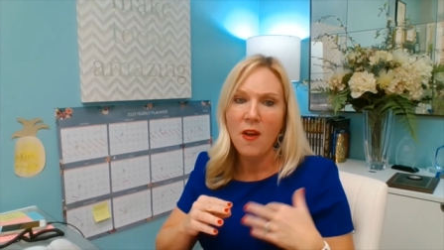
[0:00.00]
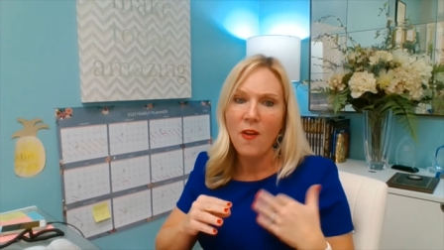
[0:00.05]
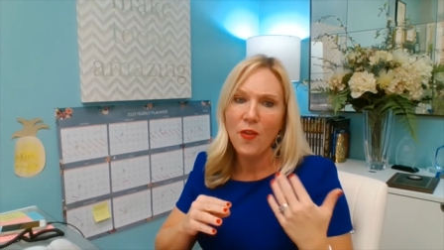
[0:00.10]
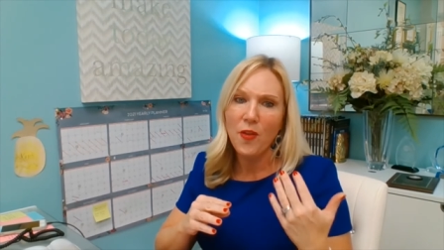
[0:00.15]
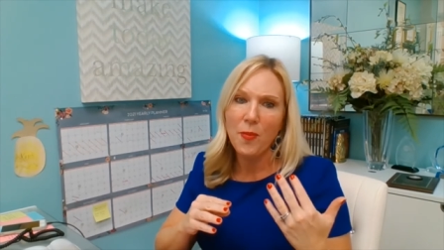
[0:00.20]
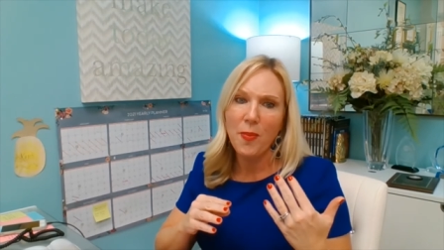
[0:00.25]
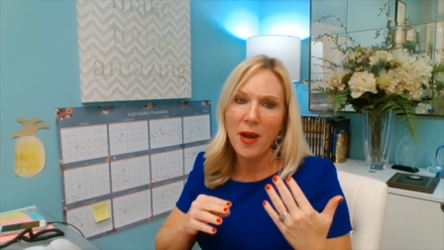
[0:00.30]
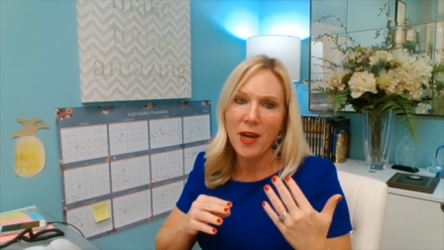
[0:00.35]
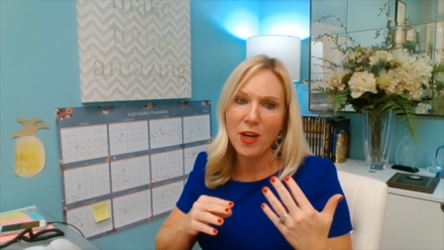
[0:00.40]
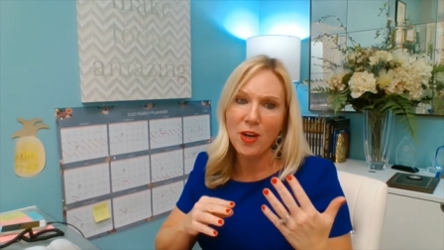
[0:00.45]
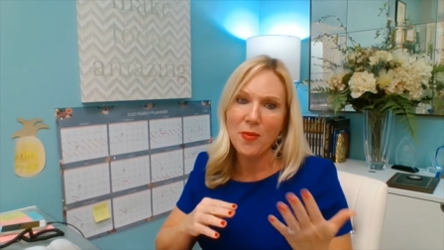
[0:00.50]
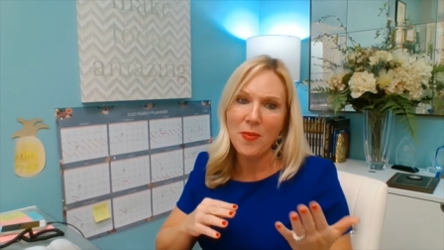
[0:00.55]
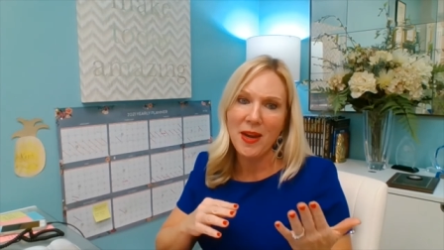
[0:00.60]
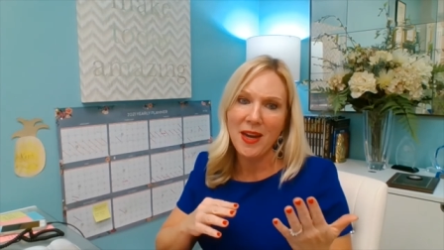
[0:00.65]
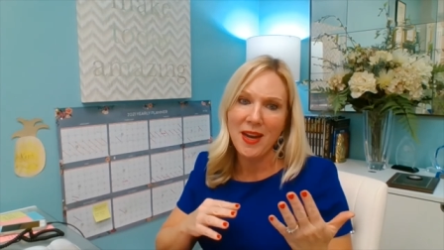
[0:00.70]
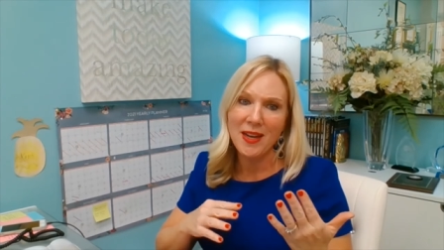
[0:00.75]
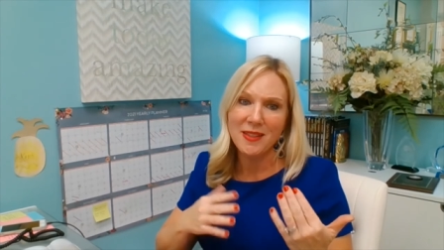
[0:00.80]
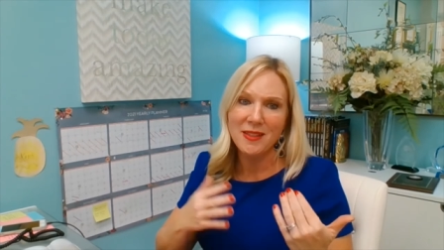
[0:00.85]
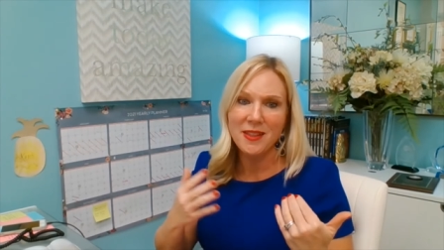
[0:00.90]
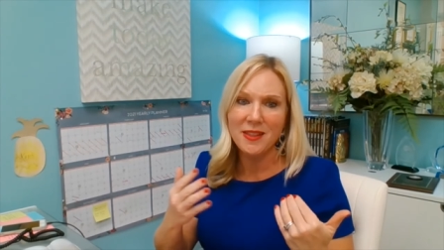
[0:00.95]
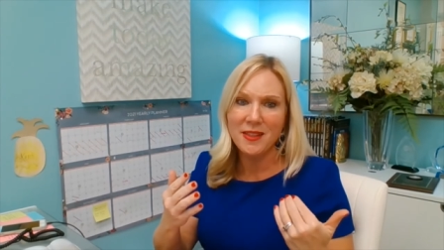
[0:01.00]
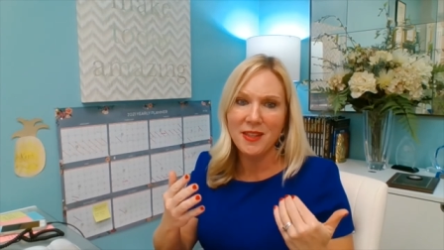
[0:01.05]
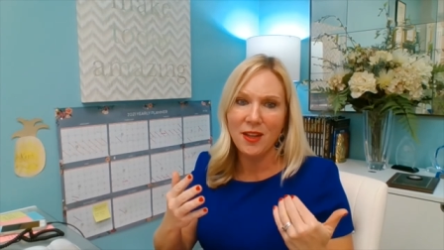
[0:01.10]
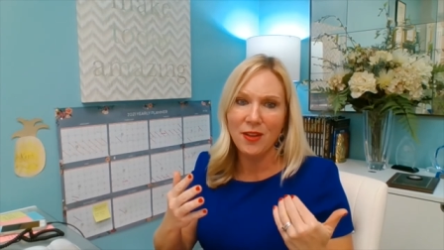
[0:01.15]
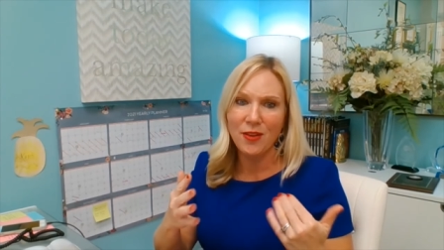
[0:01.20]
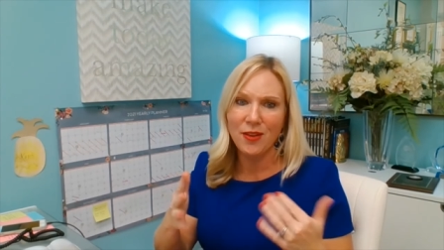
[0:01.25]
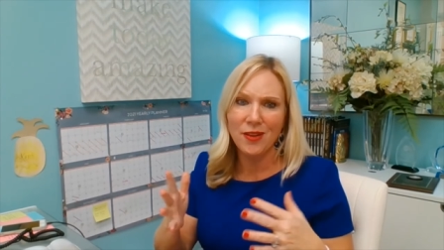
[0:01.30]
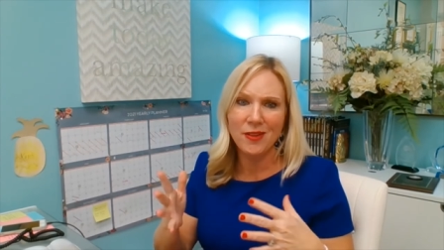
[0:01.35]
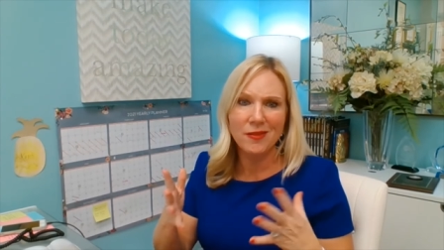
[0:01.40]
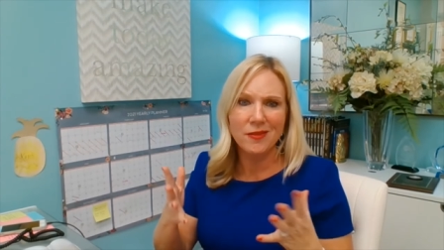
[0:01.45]
The buyer may ask the
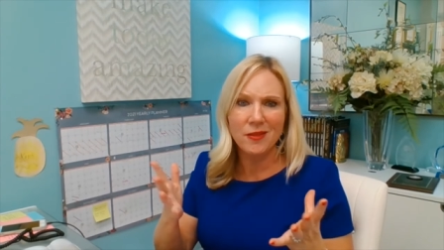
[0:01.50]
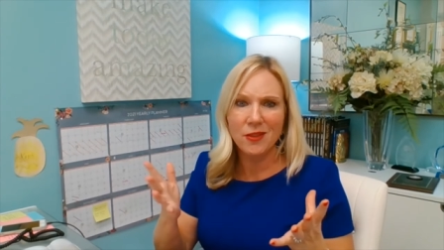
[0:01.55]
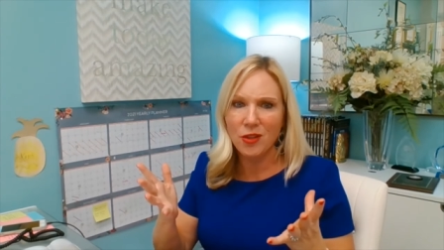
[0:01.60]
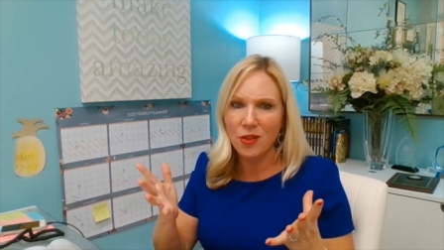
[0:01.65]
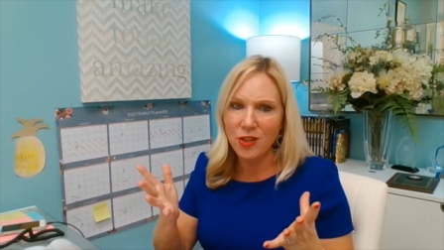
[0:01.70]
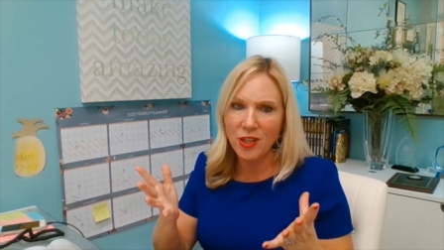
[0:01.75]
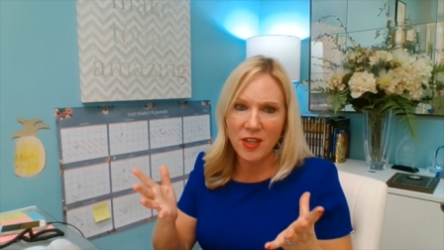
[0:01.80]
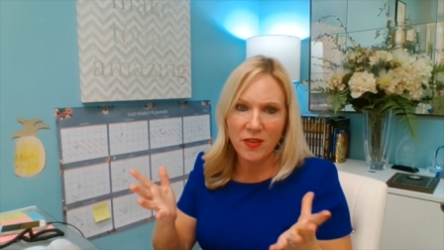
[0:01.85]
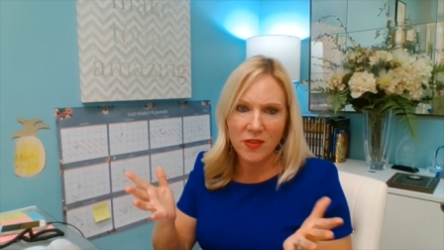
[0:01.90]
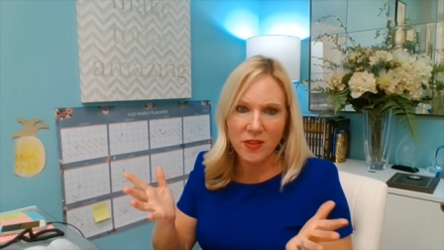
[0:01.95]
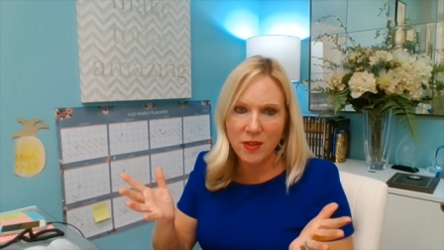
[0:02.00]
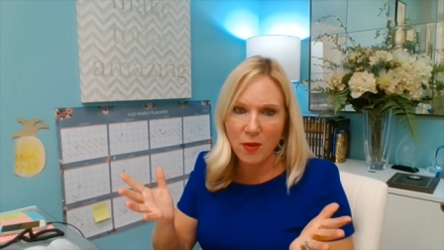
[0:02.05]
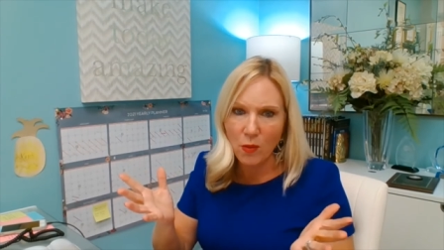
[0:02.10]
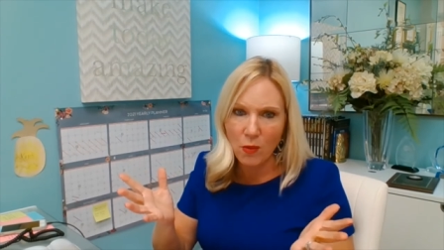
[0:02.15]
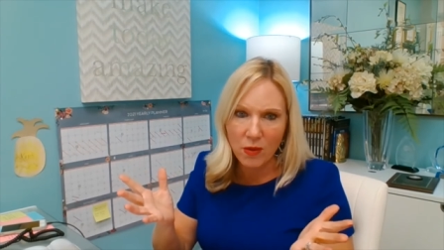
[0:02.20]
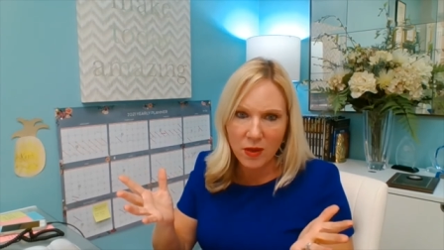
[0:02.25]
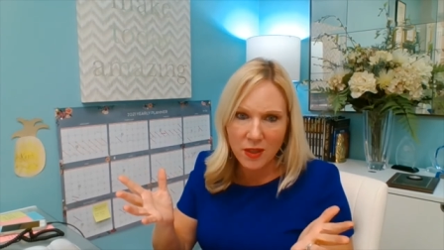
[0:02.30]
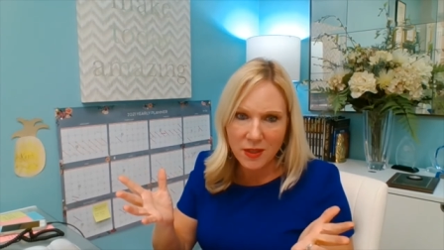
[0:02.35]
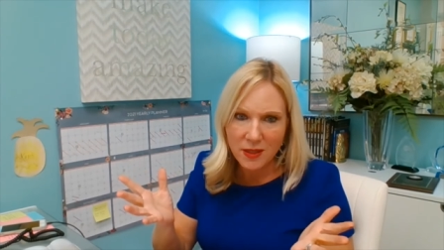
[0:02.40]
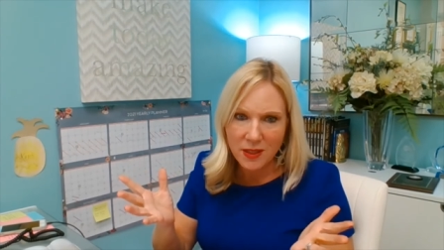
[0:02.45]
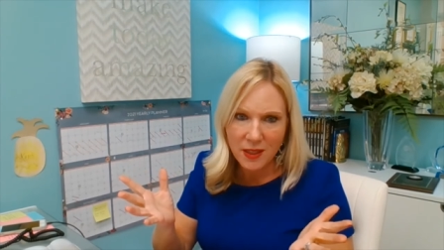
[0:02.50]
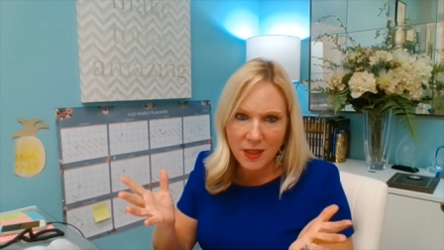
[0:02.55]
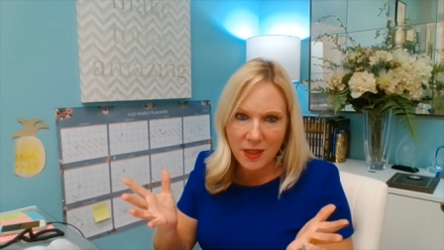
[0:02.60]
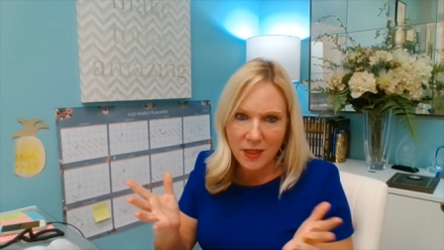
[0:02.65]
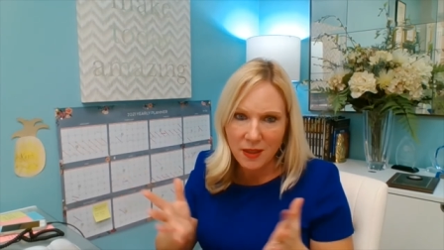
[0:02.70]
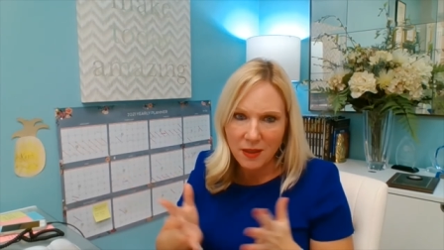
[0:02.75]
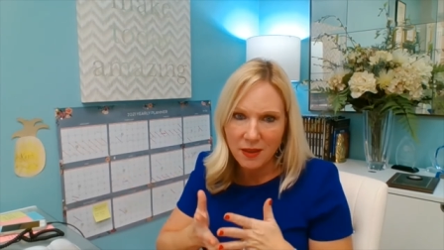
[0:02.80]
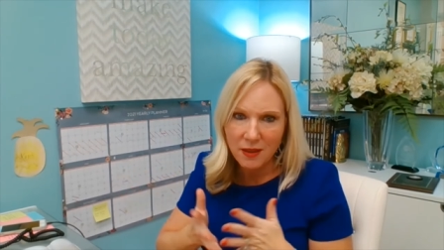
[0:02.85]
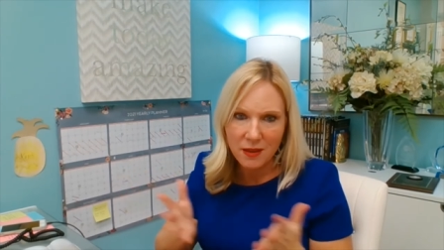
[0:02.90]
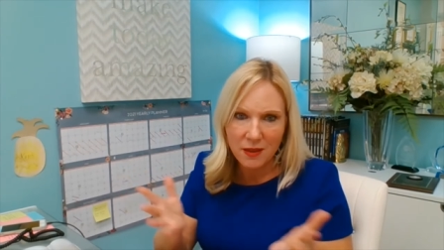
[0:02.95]
seller, could you give us a
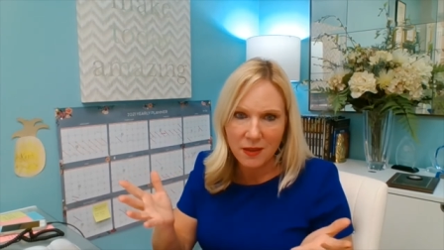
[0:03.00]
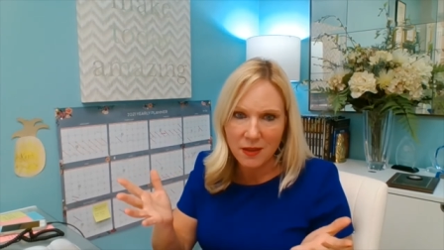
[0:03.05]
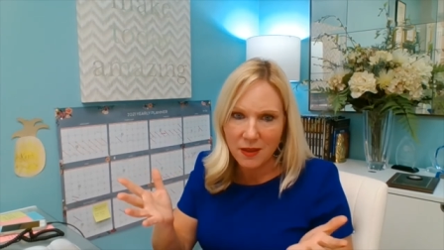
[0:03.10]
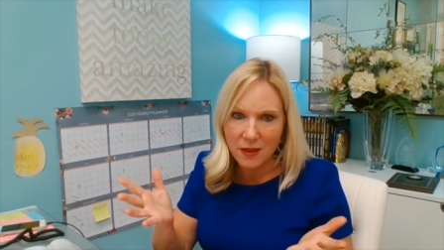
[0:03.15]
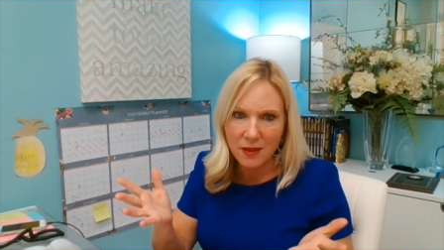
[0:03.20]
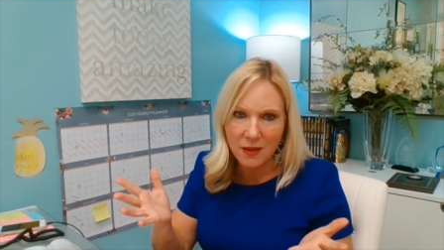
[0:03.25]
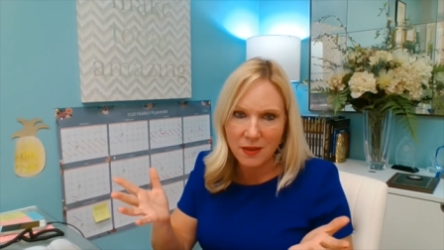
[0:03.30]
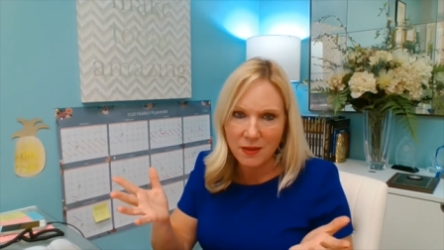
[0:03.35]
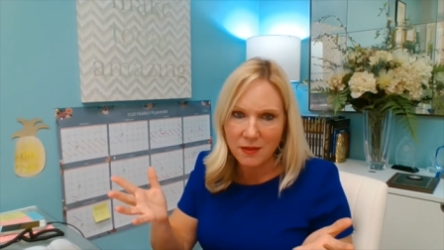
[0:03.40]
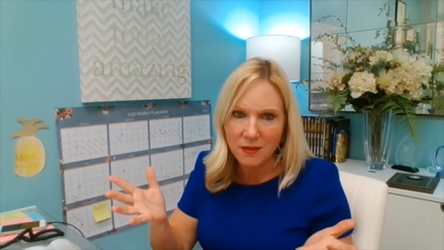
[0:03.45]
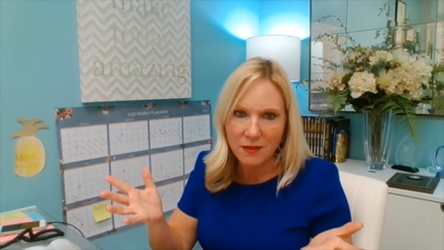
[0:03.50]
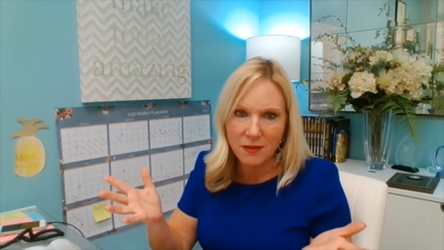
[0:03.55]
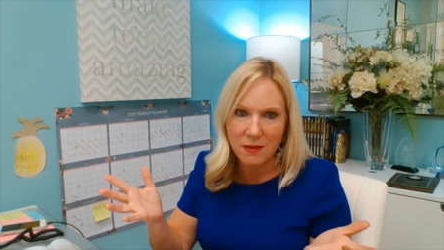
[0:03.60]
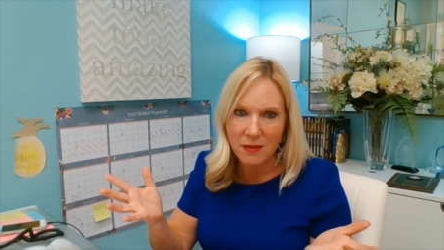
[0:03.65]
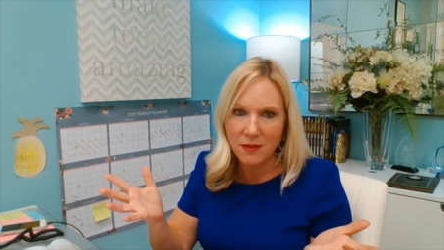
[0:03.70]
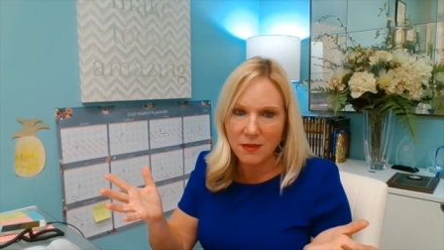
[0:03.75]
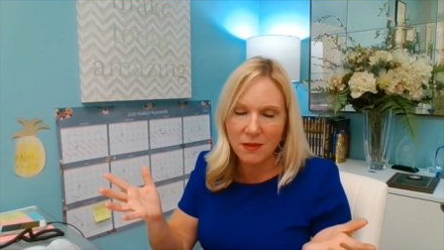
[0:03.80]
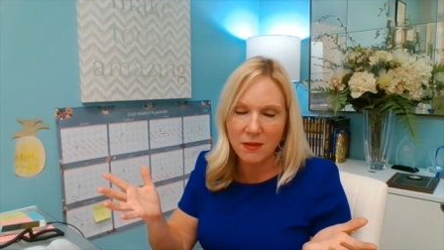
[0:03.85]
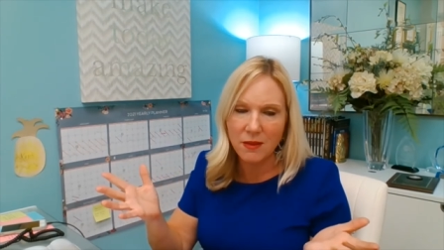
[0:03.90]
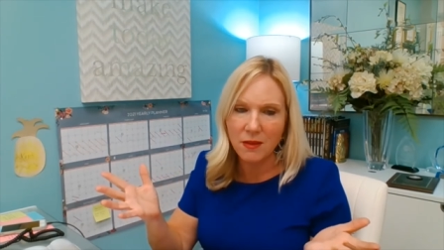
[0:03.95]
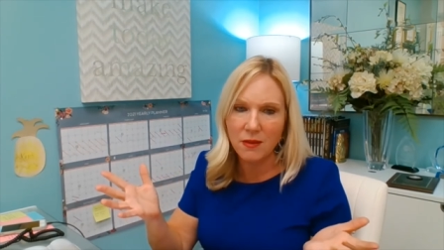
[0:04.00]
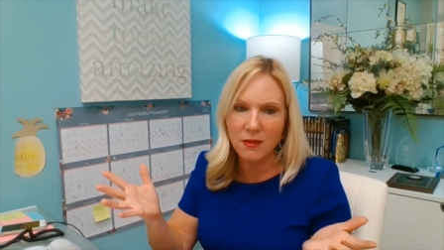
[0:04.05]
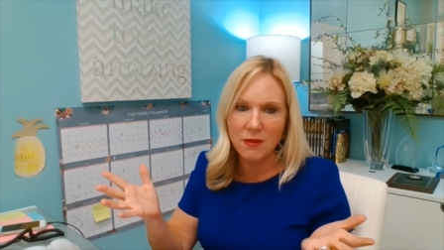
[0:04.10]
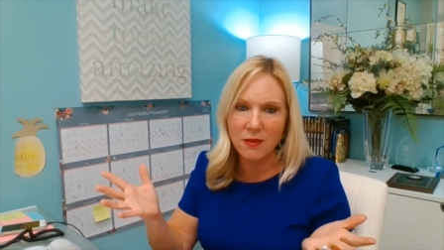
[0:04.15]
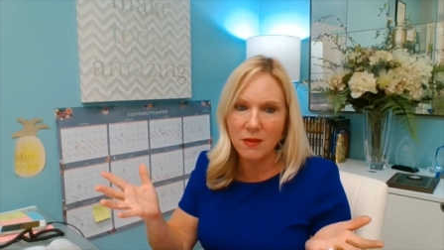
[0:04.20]
warranty on the,